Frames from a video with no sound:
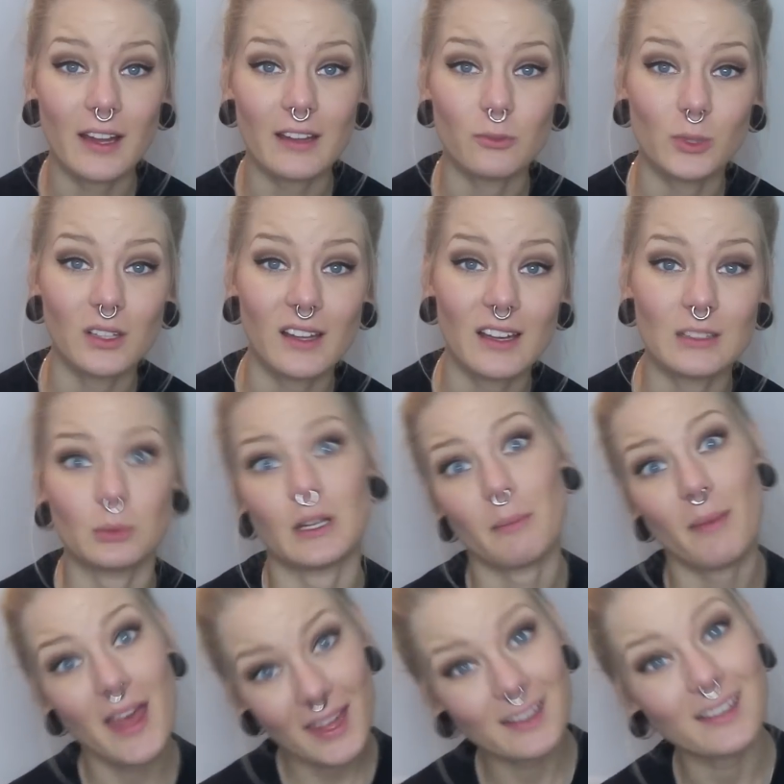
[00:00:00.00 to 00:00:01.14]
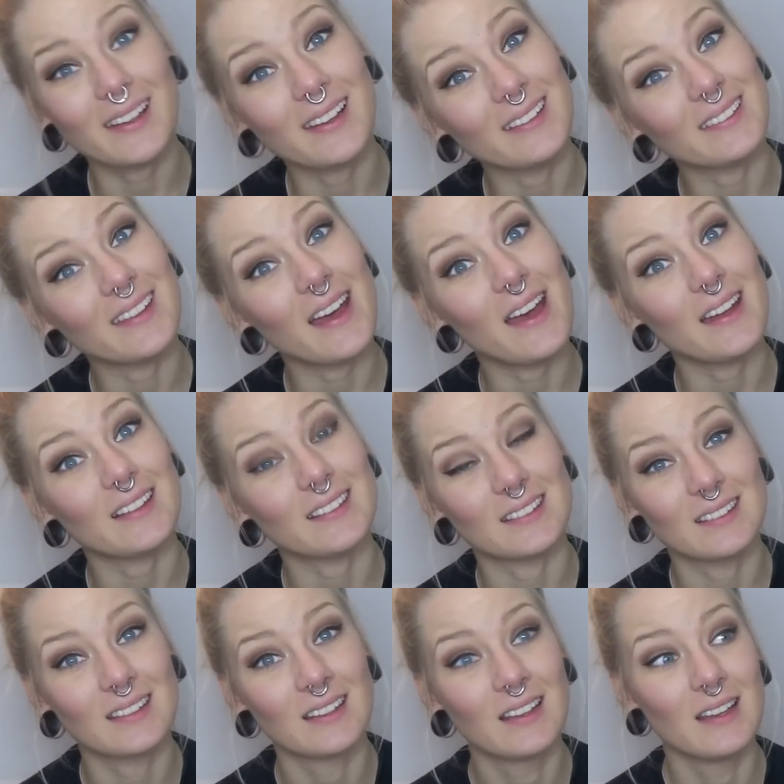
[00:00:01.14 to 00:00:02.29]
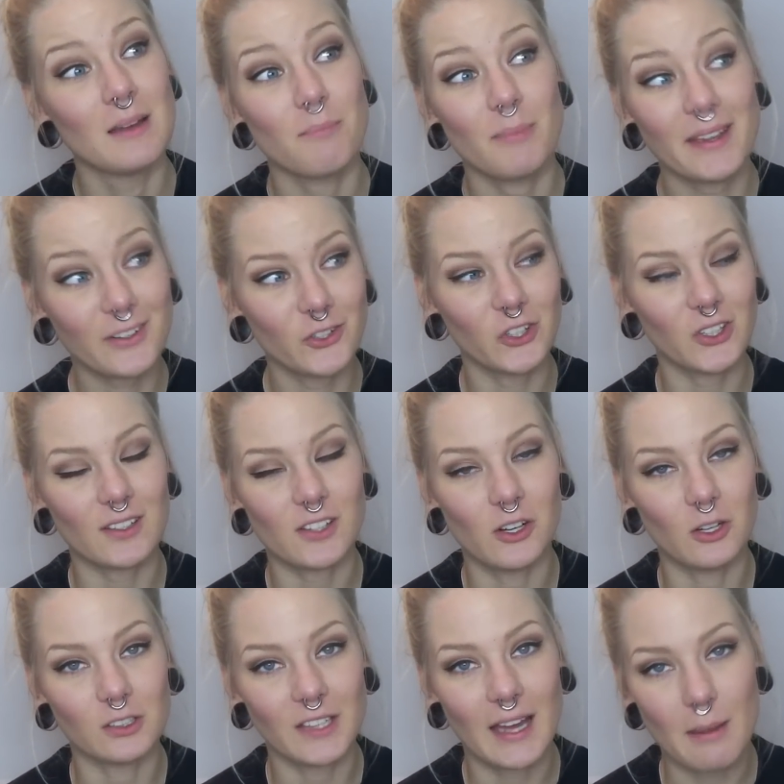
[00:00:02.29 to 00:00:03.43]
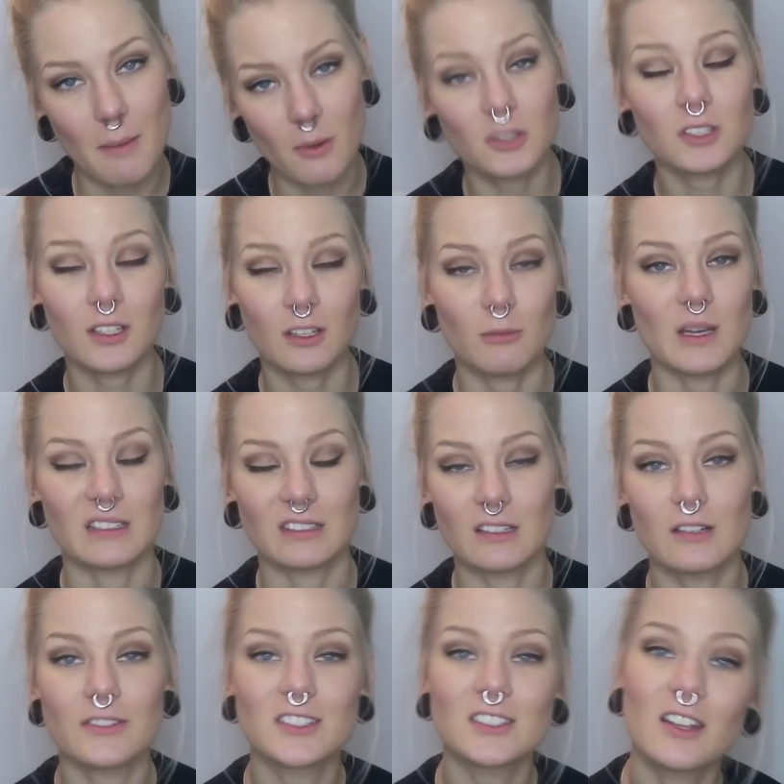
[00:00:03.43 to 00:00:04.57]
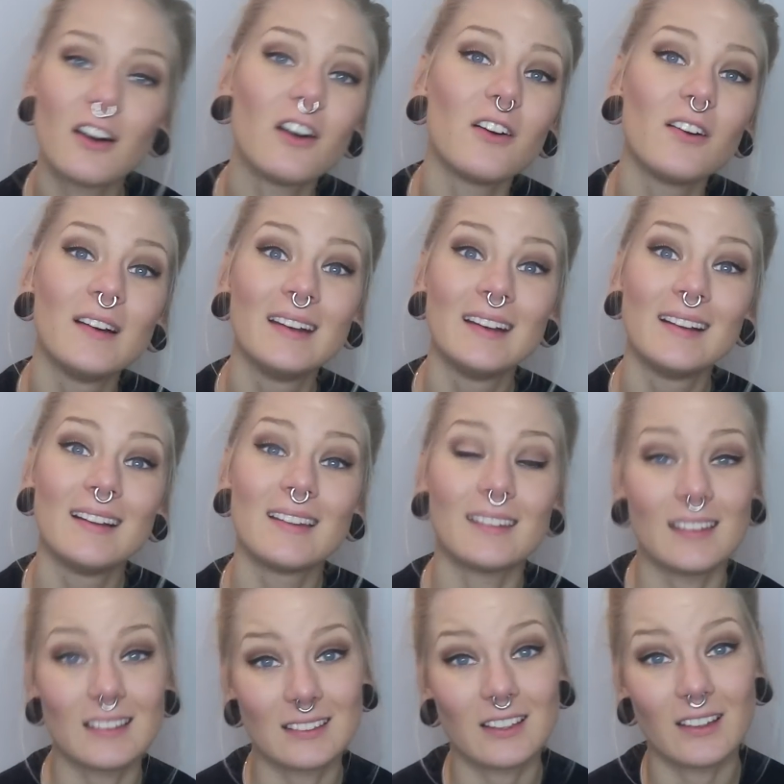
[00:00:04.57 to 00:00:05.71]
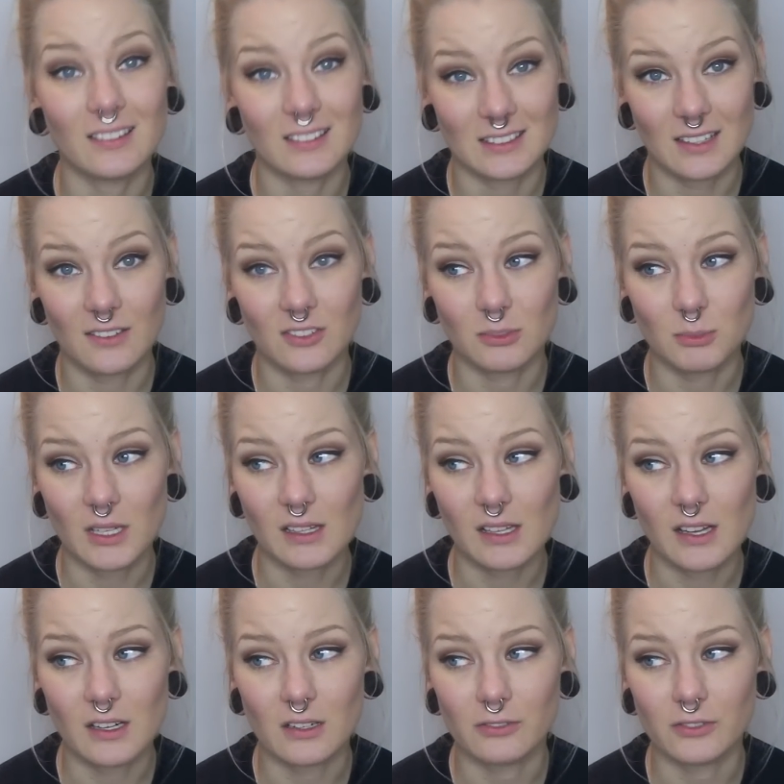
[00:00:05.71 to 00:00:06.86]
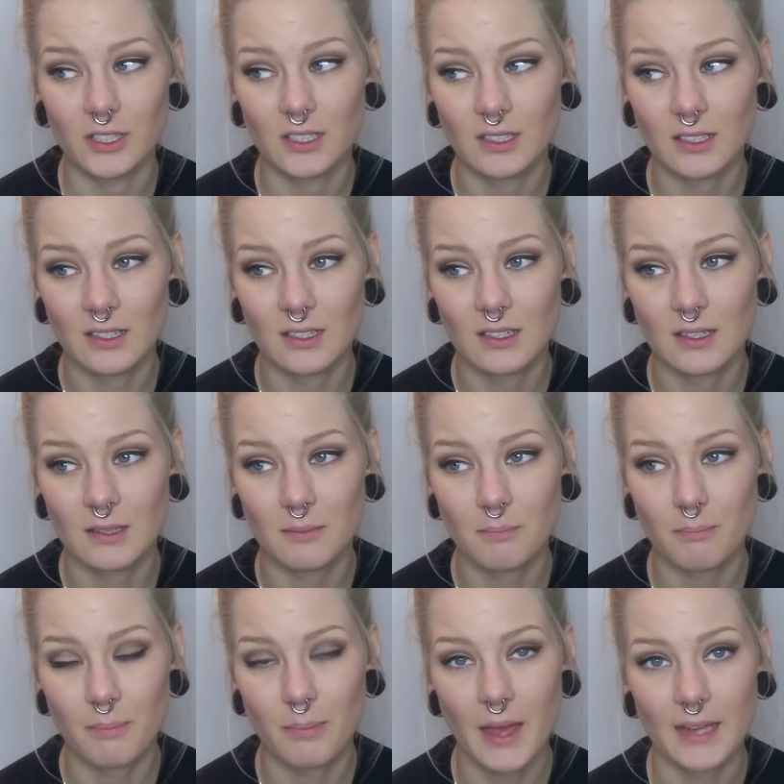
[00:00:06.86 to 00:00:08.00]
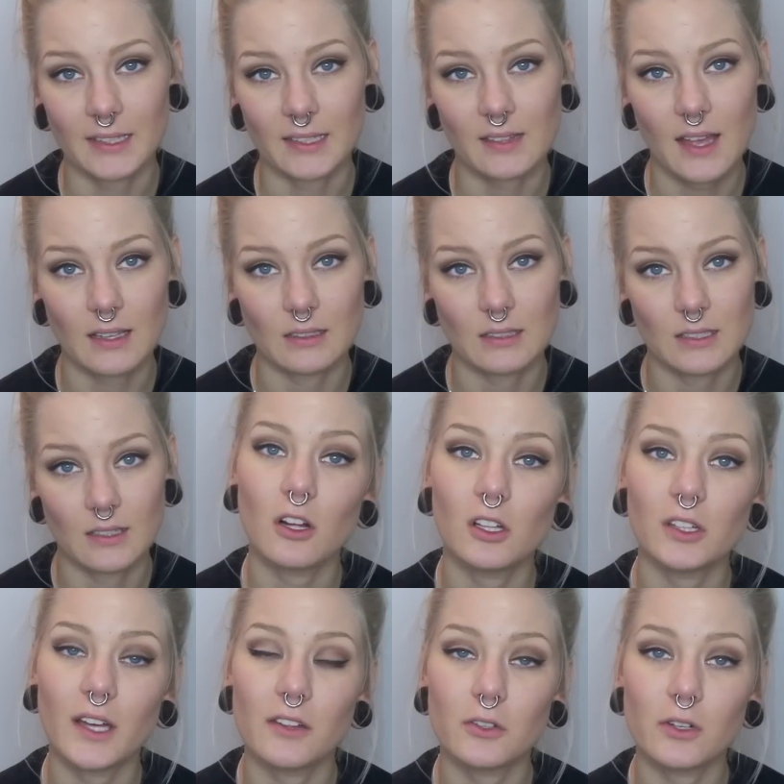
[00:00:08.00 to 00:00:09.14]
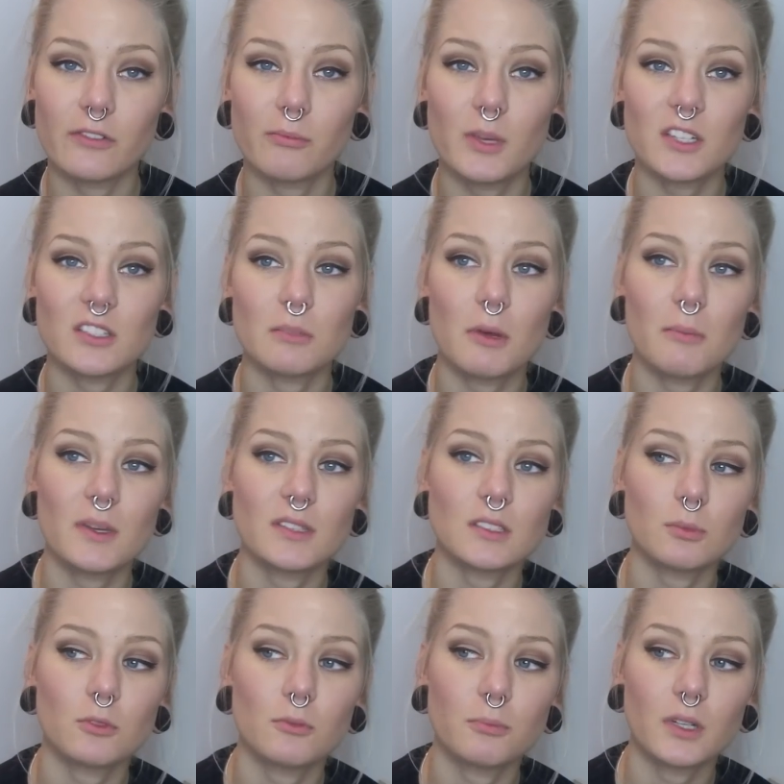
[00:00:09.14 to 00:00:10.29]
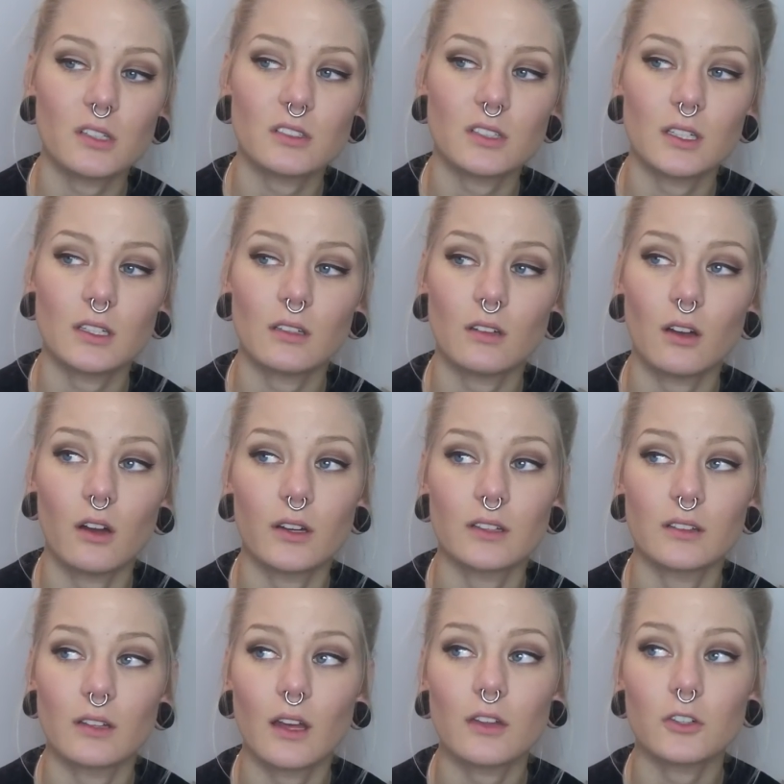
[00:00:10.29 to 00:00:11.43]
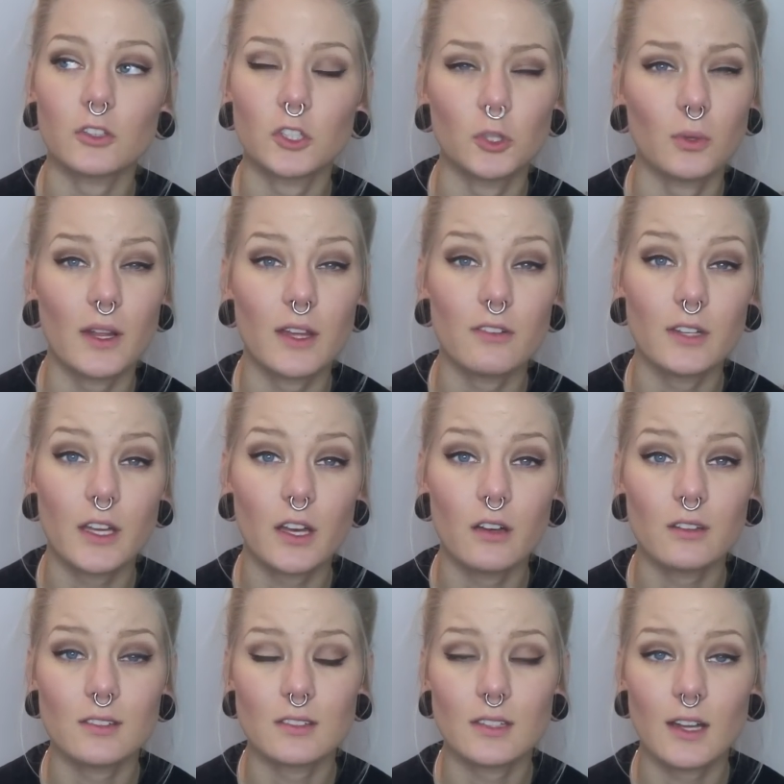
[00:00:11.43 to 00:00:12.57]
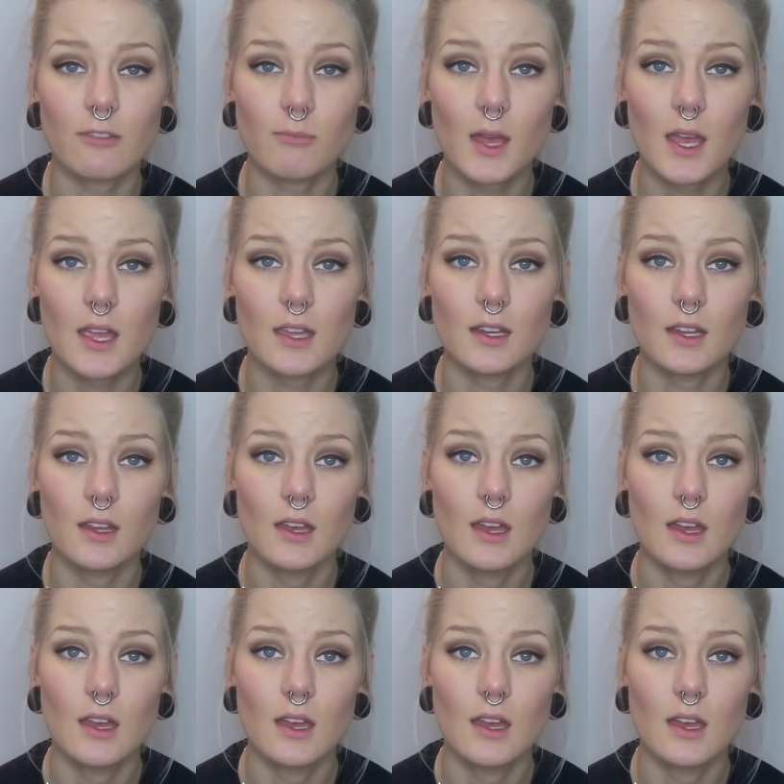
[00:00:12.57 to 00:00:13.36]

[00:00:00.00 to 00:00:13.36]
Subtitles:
I realize when I'm editing that it's been crooked the whole time, I want to kill myself, so this saves me a lot of panic attacks. All the other information about my septum piercing are in the other Q&A videos that I've made